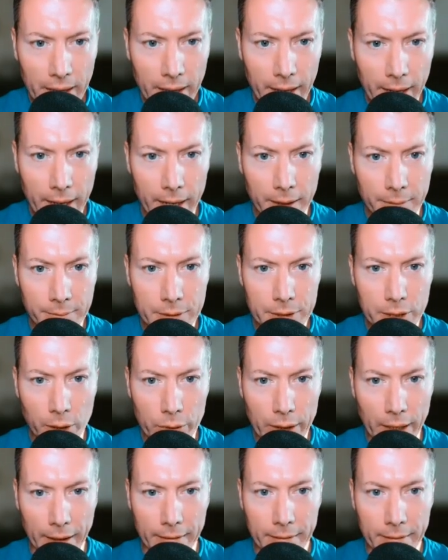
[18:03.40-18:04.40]
So
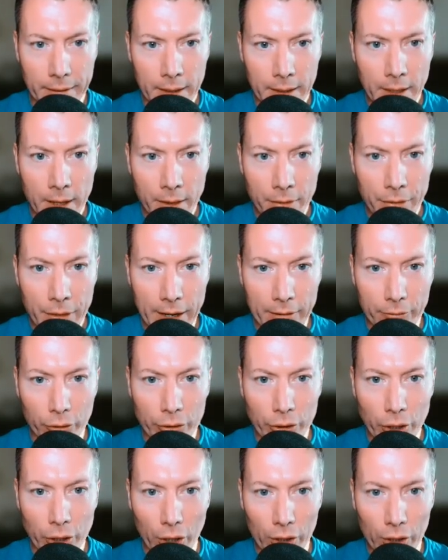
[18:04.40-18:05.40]
yeah. They're
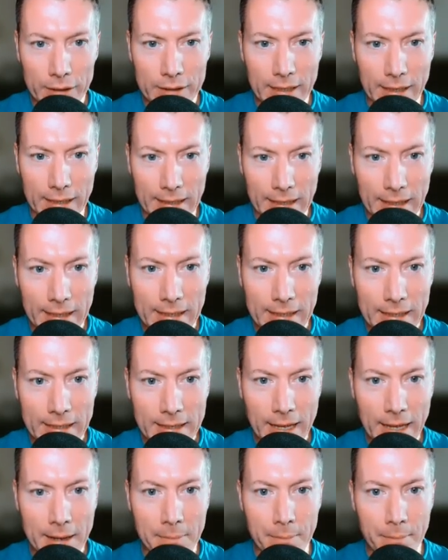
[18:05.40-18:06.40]
on holiday. Lucky
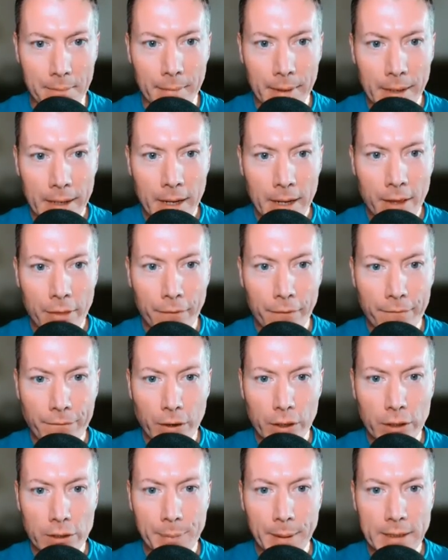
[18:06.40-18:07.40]
them. The
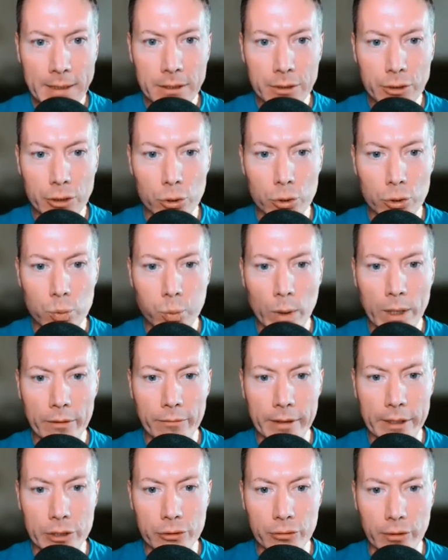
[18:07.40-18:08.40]
first piece of news
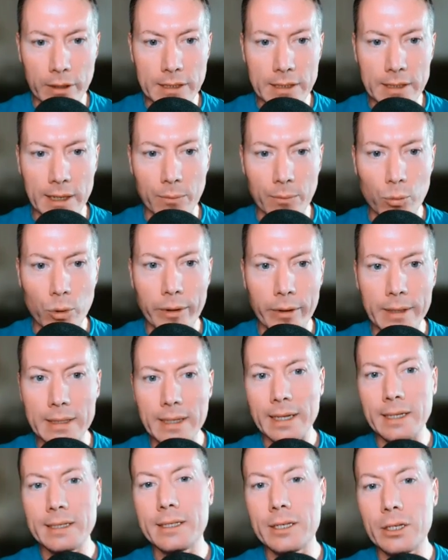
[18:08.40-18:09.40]
we're interested in,
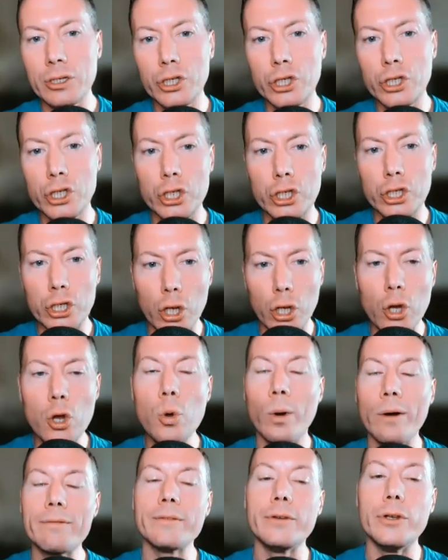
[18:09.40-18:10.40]
it's a
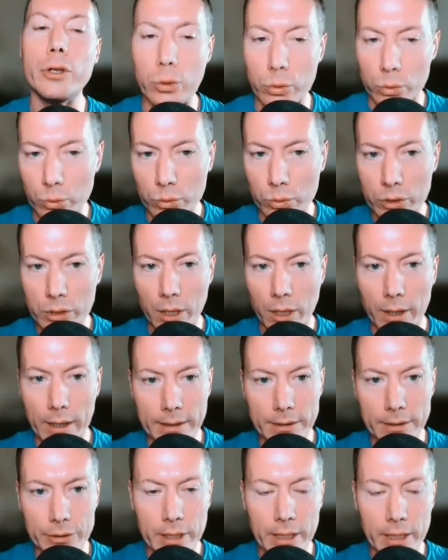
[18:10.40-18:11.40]
slew of news,
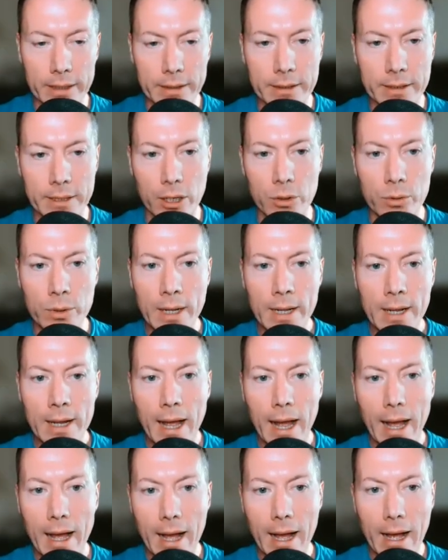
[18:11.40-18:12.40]
guys. Yeah. So
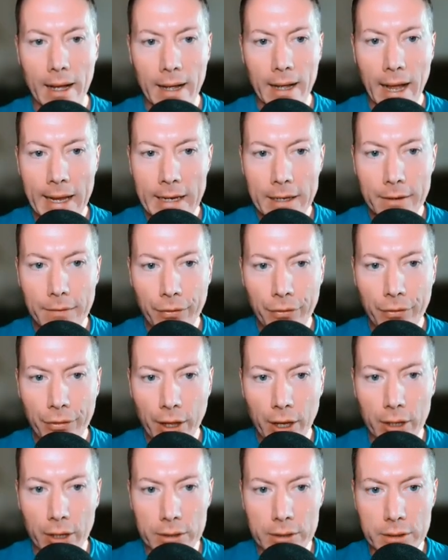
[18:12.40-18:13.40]
at
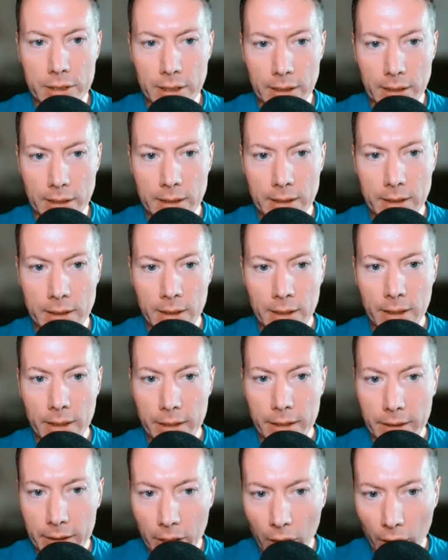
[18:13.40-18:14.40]
8:30,
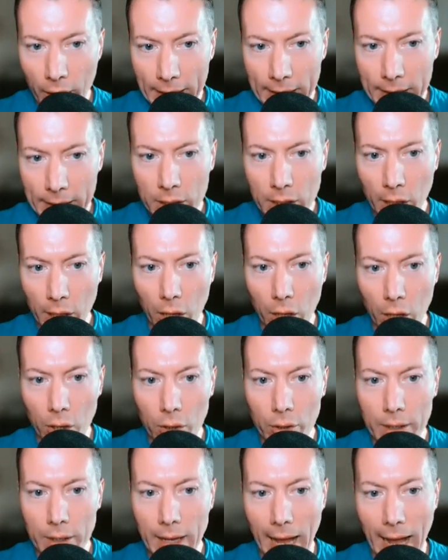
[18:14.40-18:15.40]
9
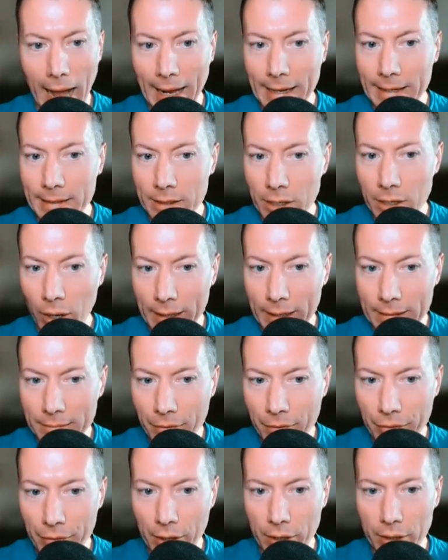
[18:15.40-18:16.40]
o'clock and
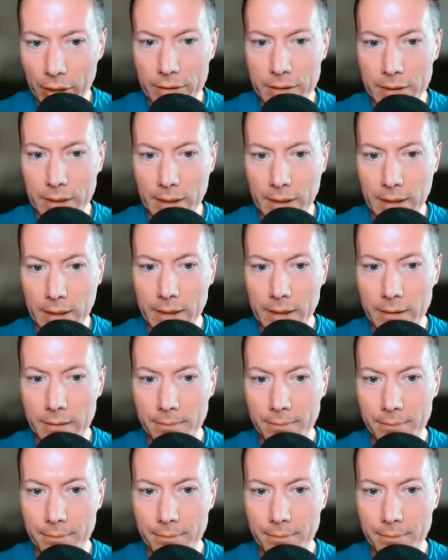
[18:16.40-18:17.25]
9:30,